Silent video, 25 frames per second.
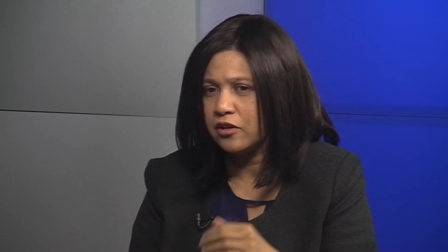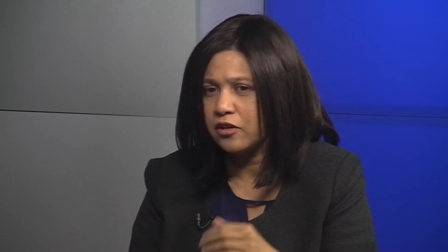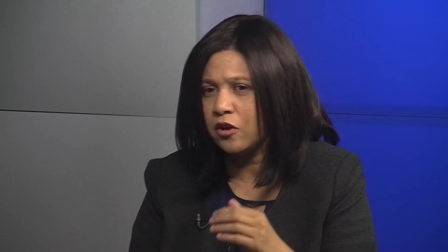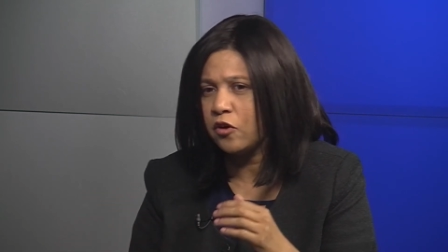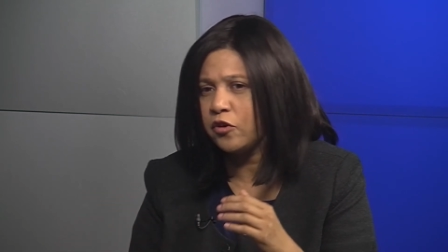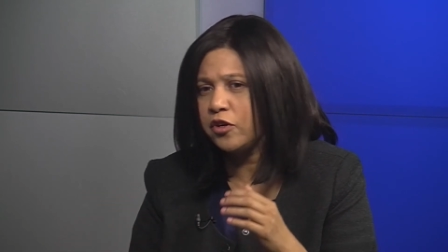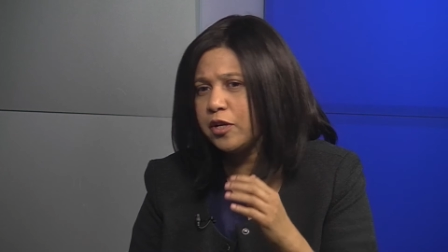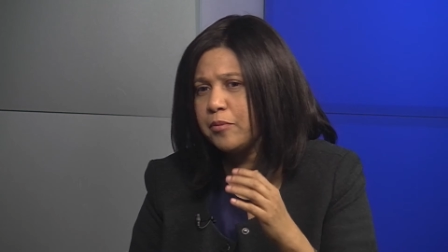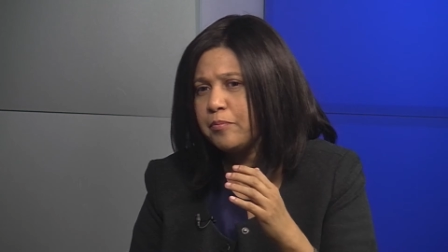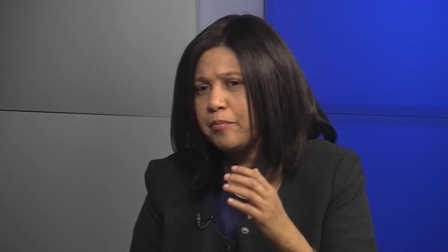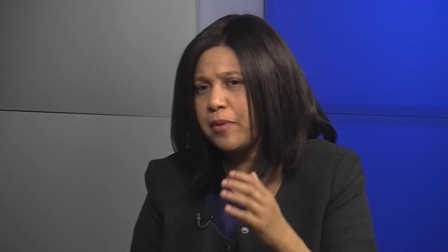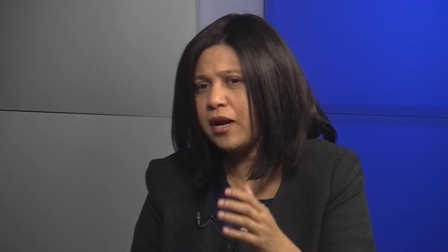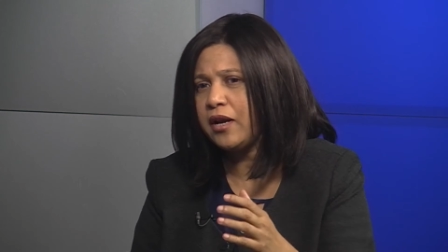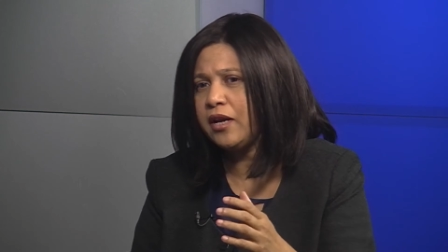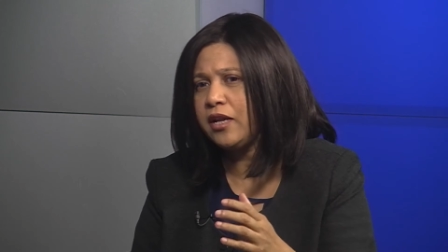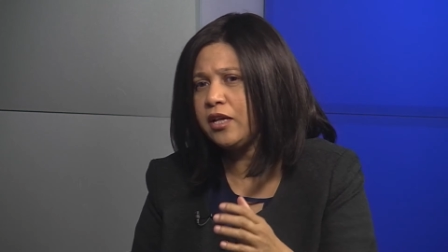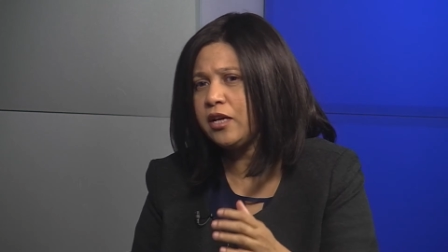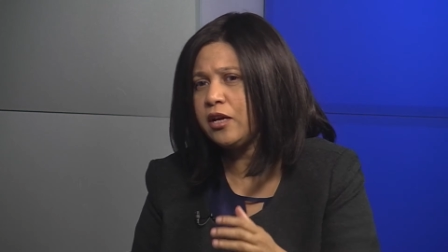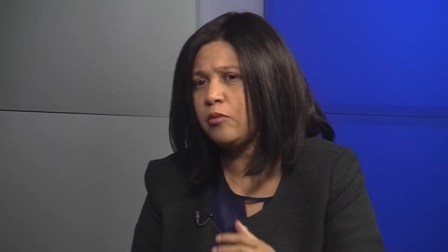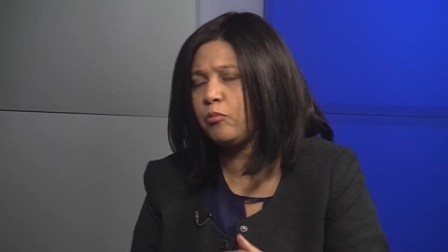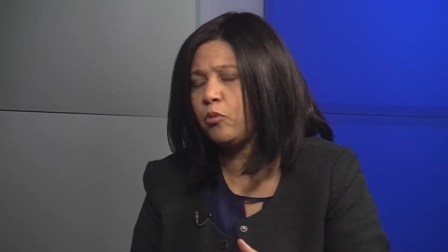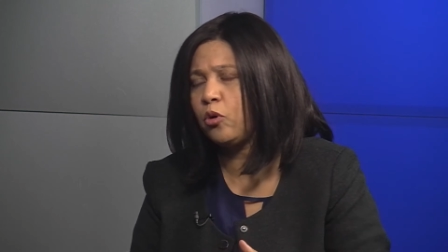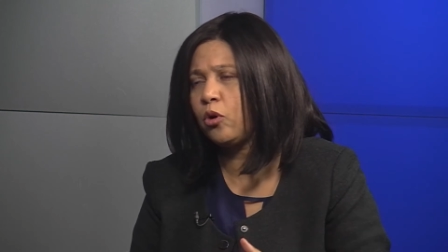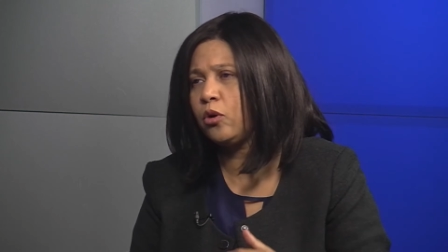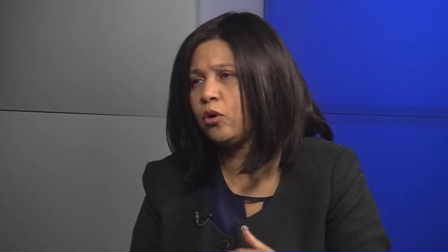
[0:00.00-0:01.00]
Now
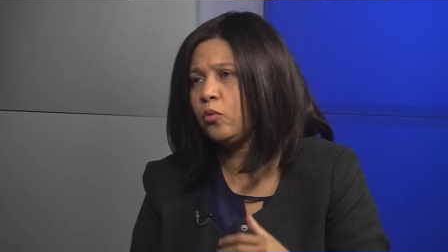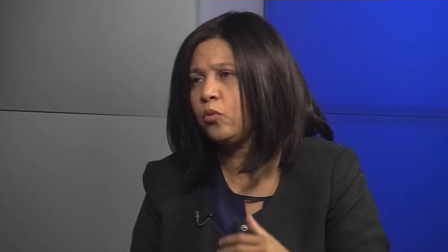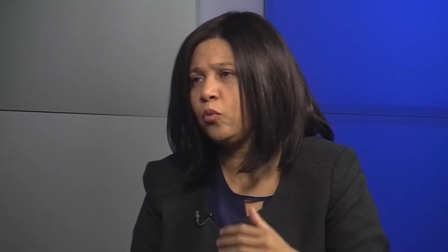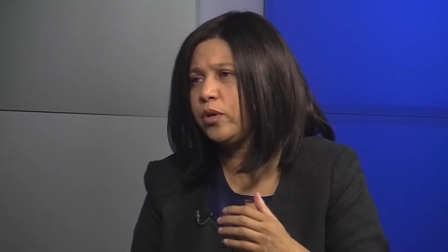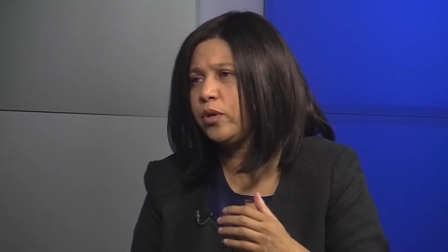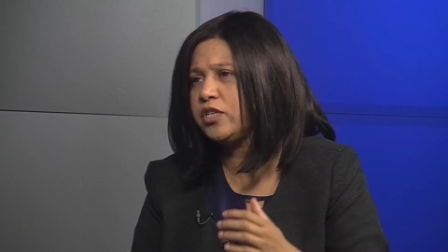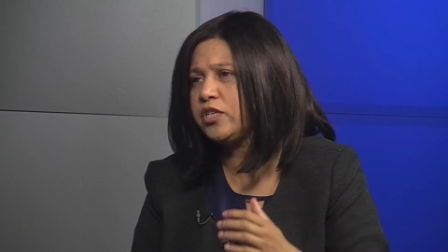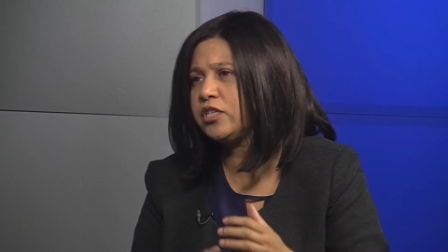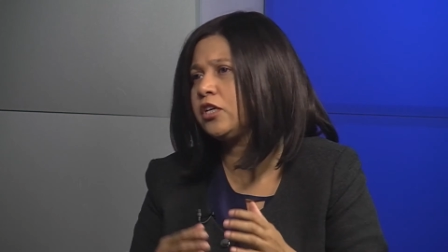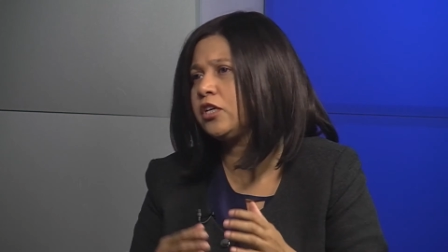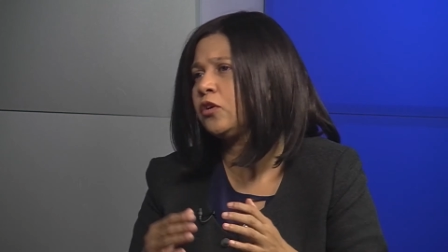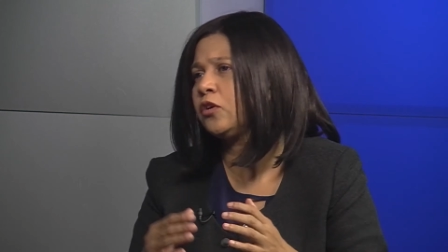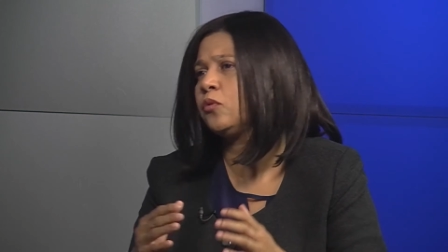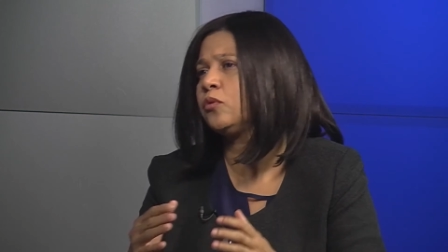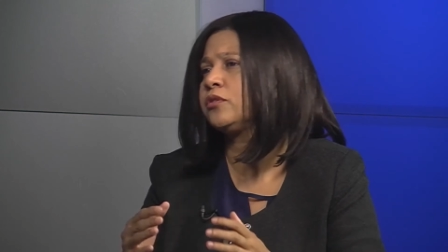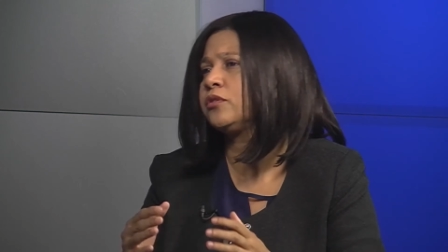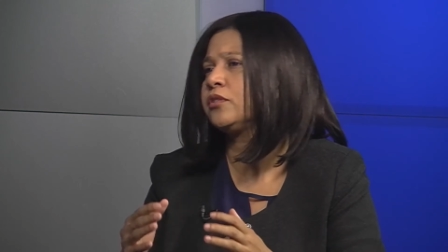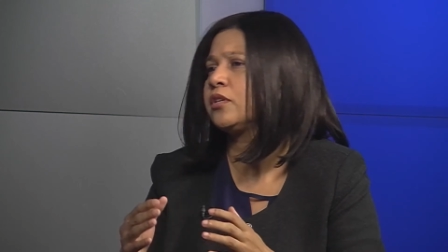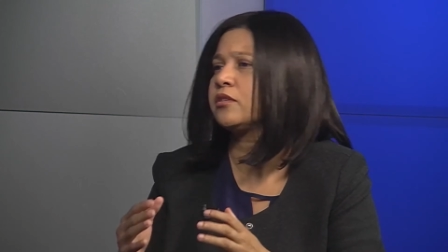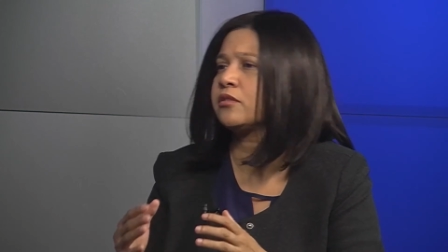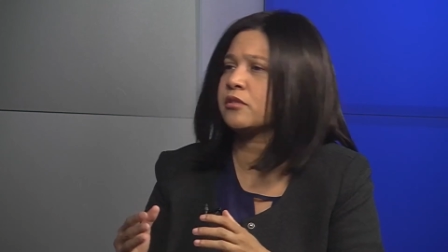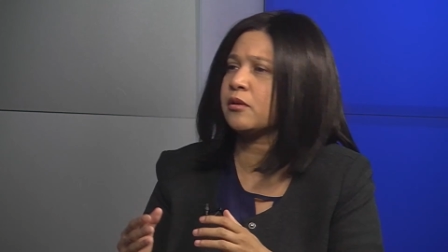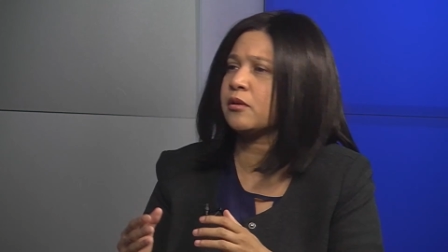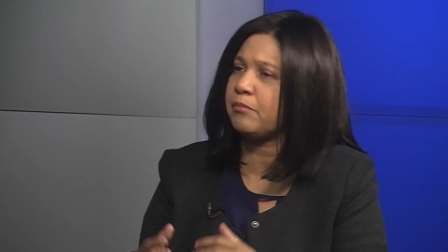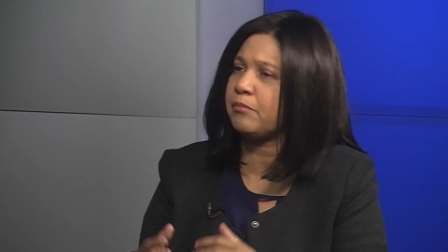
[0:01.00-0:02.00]
depending upon which
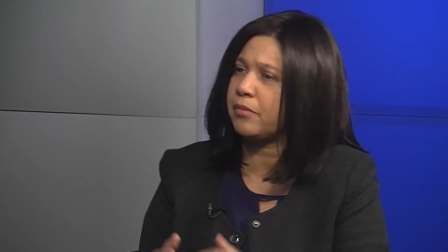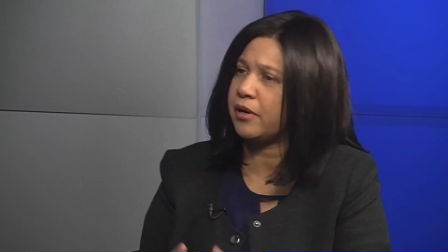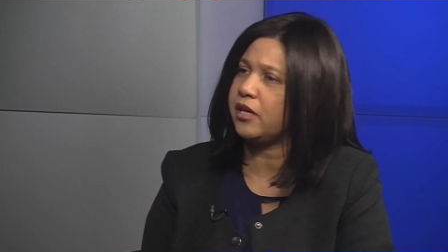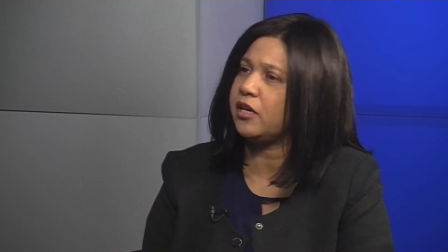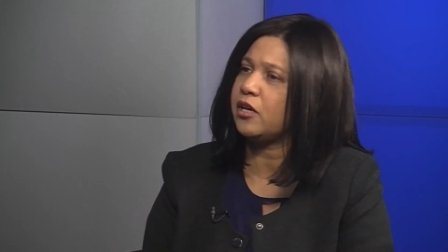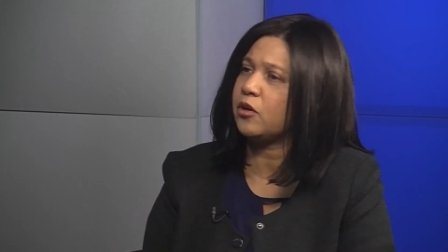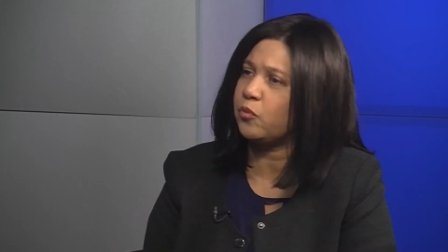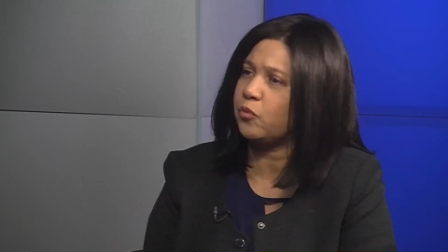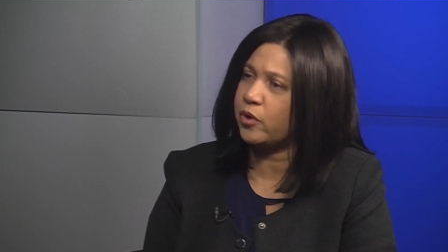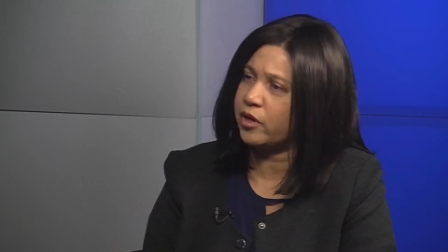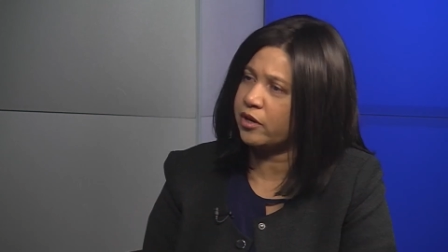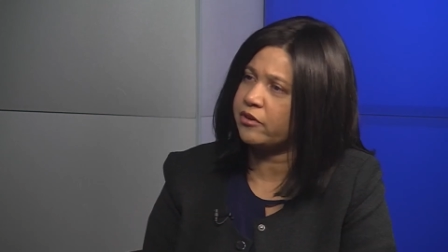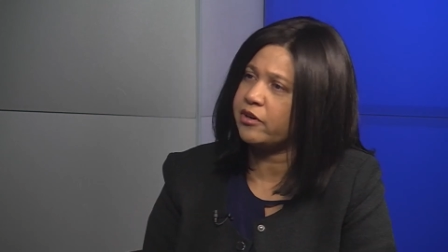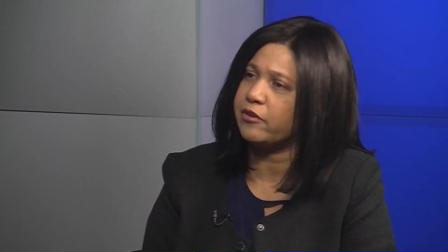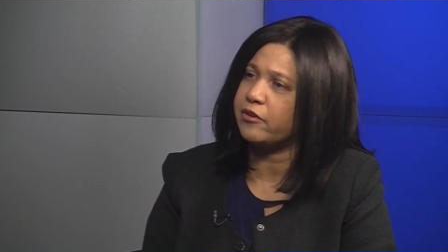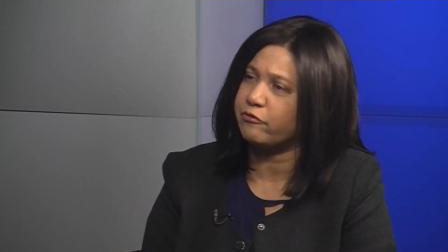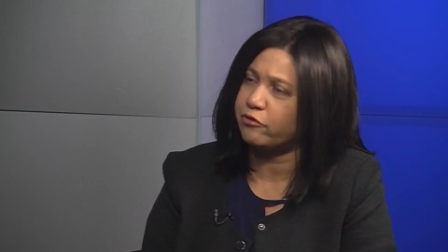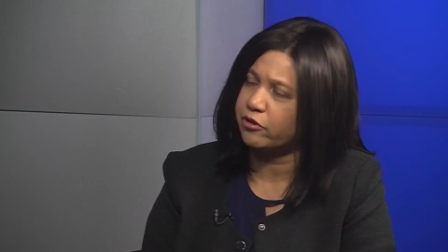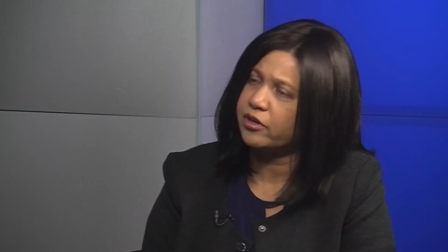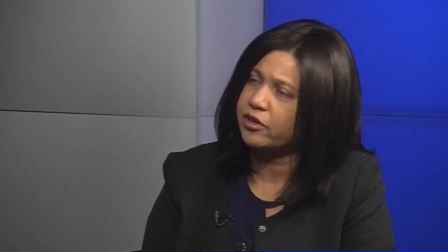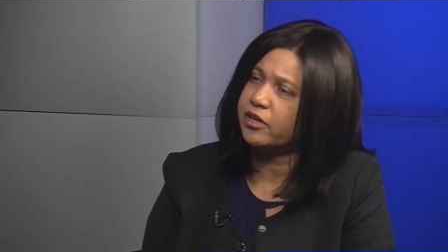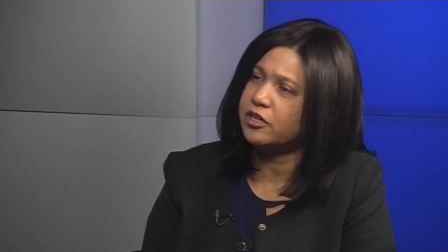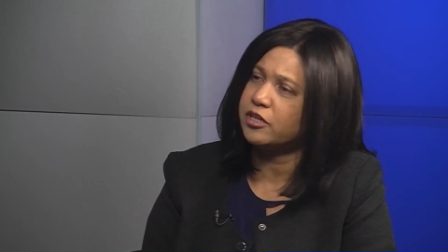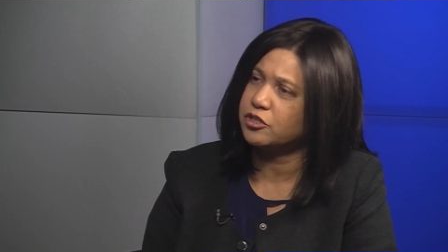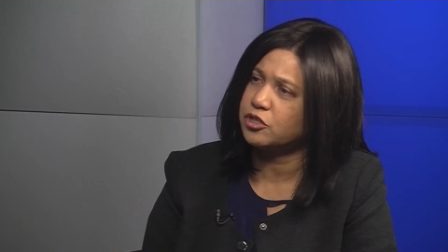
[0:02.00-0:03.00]
ecosystem player we are
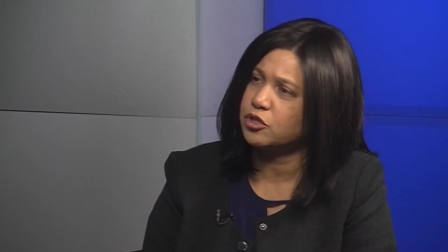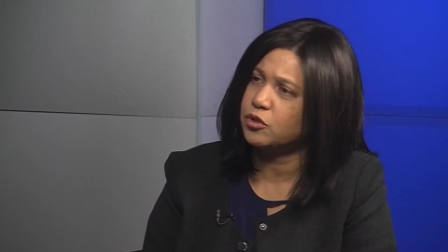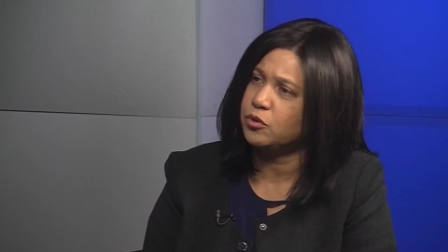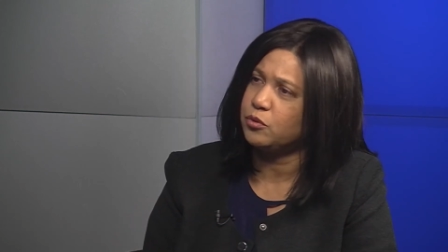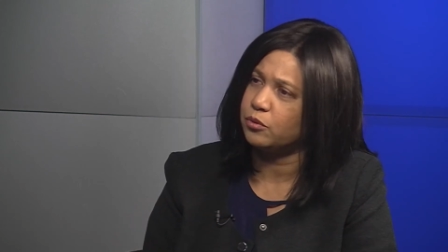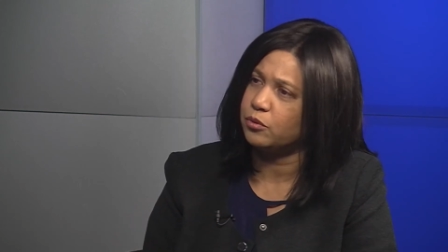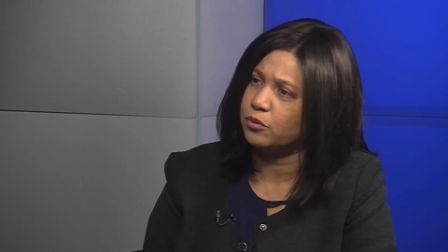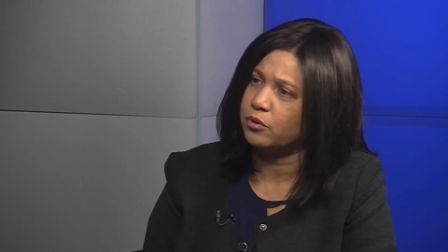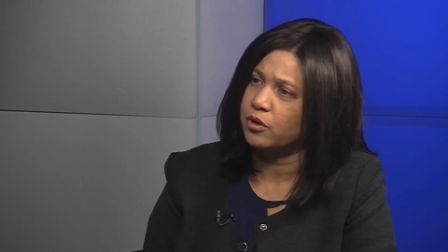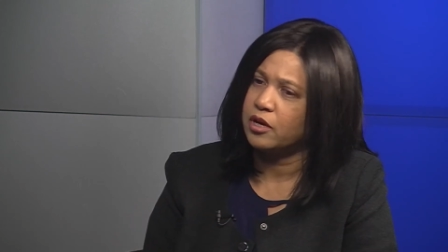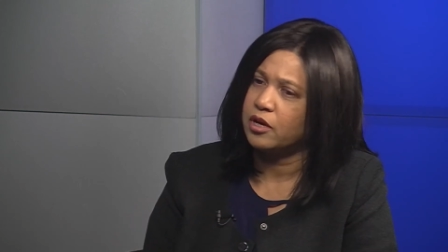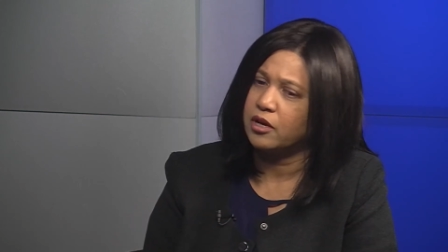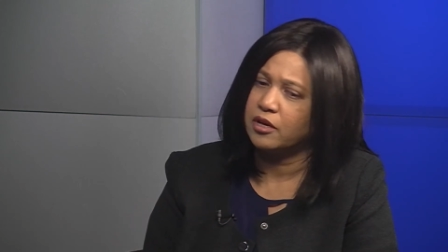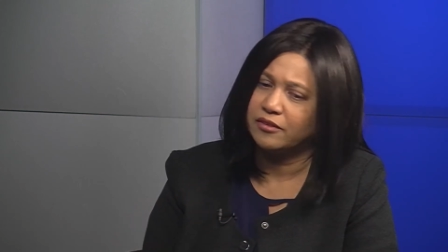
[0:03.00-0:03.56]
referring to,